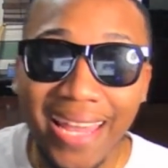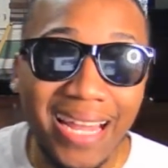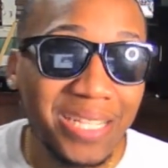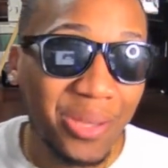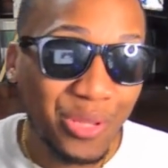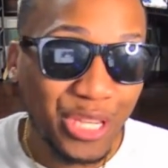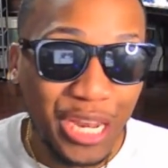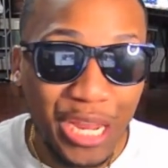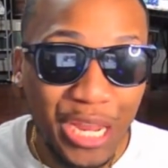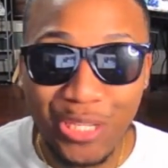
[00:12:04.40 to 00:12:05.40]
Let's go to the
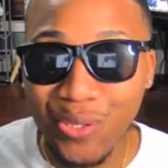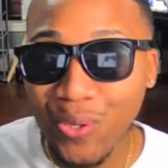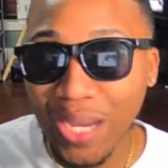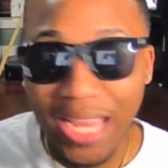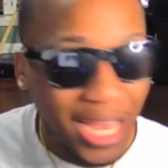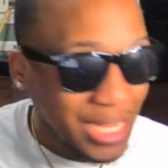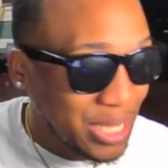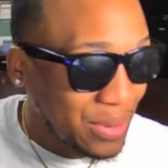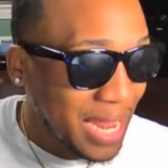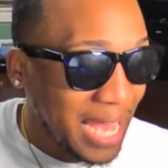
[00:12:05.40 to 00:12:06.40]
next story.
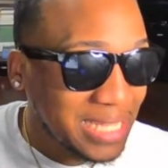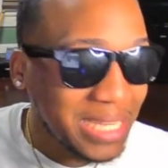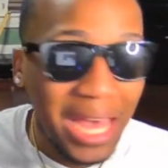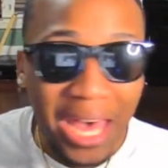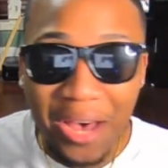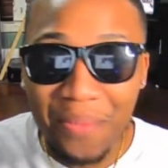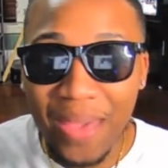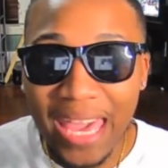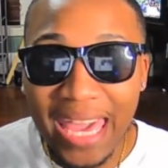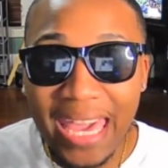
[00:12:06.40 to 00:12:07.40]
So next
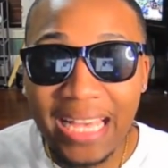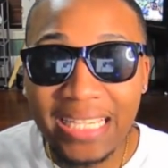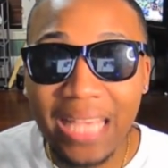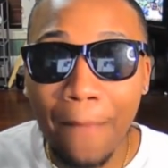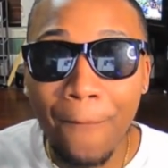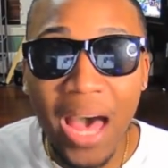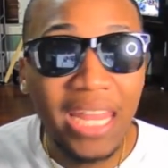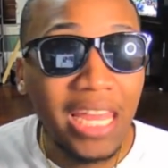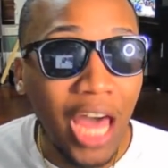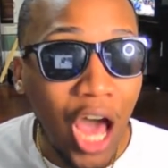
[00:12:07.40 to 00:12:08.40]
up is
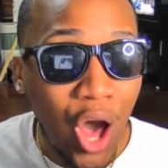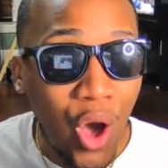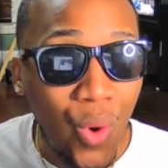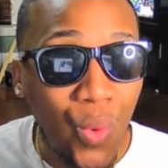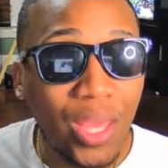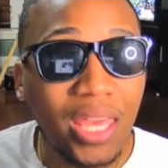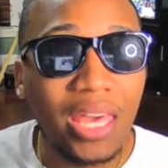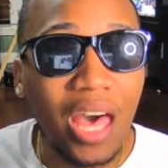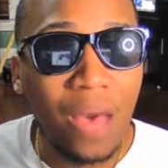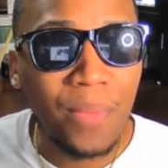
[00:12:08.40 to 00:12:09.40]
Muni Long,
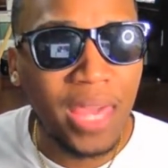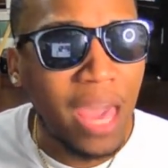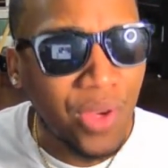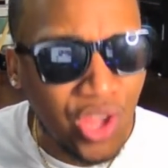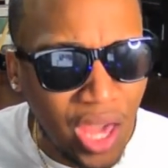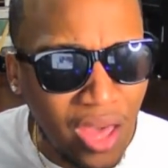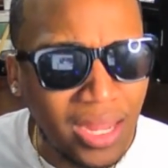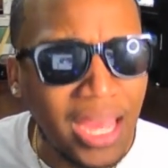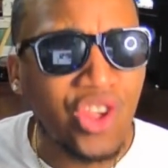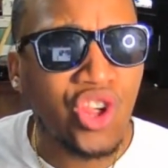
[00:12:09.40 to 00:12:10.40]
um, K Michelle
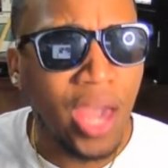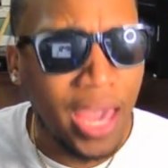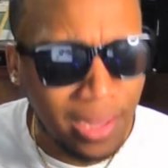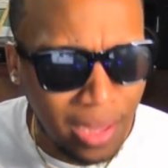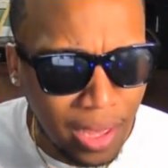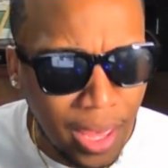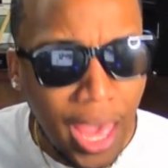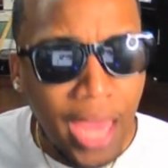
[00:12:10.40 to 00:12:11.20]
and Shayla.